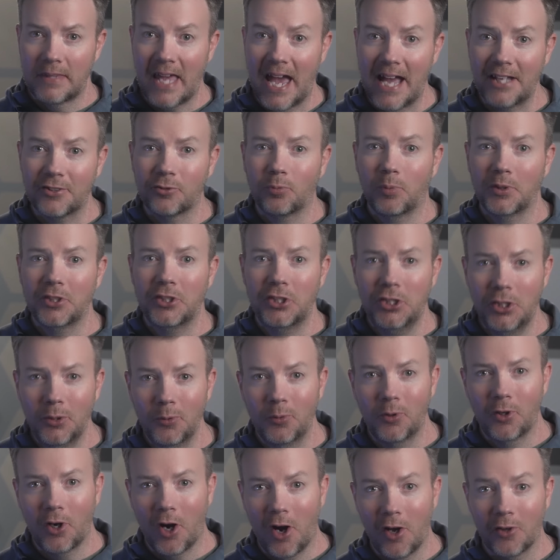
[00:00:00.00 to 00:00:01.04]
That's what
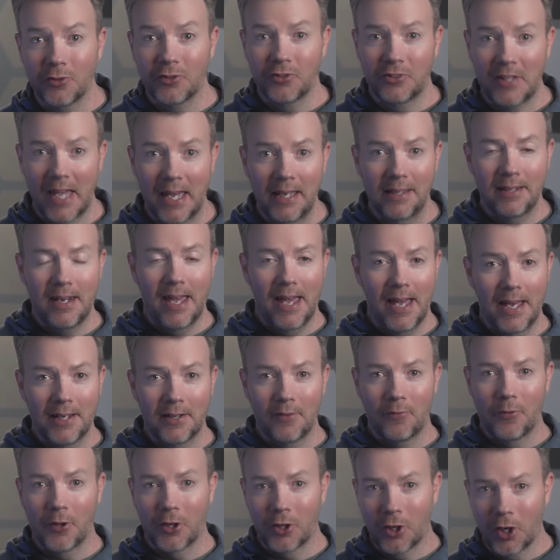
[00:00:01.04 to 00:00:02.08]
you call staying ahead
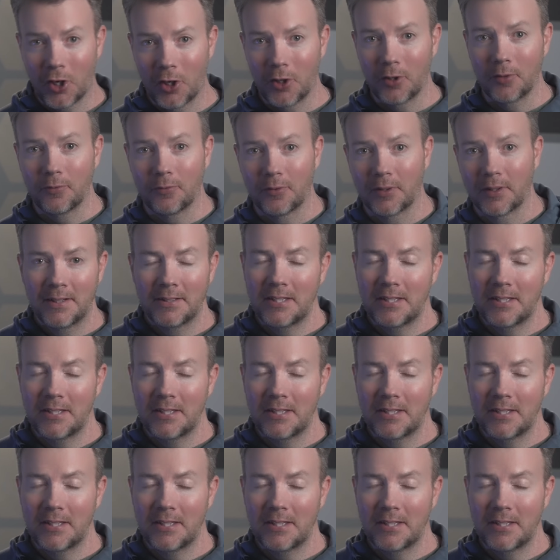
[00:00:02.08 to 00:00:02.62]
of the curve.